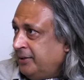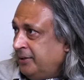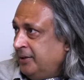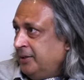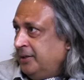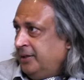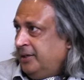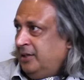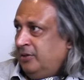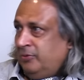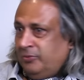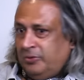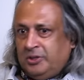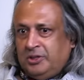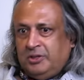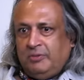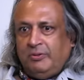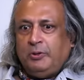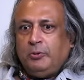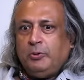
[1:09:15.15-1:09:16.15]
It is.
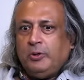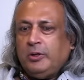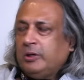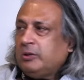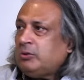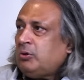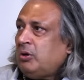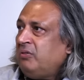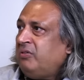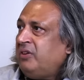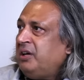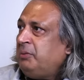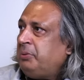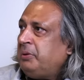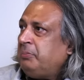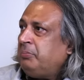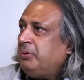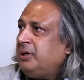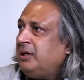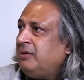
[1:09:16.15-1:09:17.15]
First, when you're in a conflict,
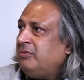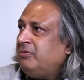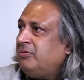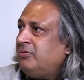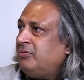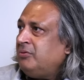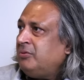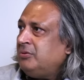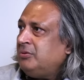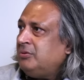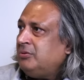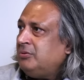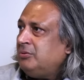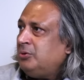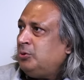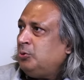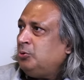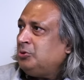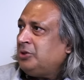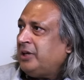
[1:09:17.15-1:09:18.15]
people have
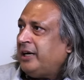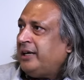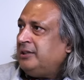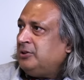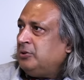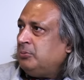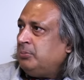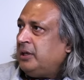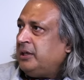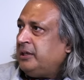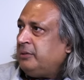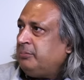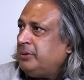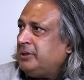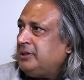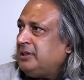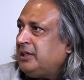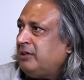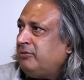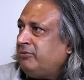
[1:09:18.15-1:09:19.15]
two sides or
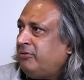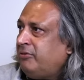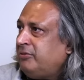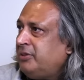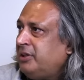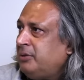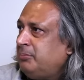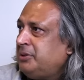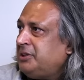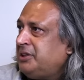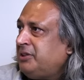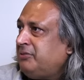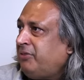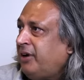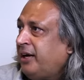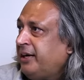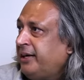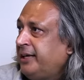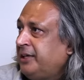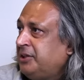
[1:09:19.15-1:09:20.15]
multiple sides, they're busy
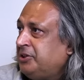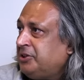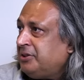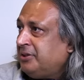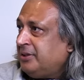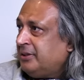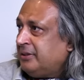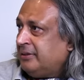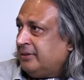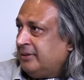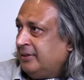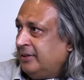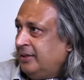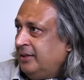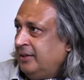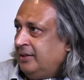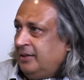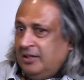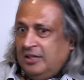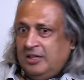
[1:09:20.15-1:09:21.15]
fighting each other. Yes,
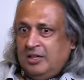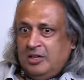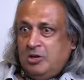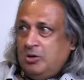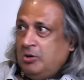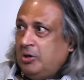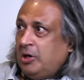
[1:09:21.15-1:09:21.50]
but now you're...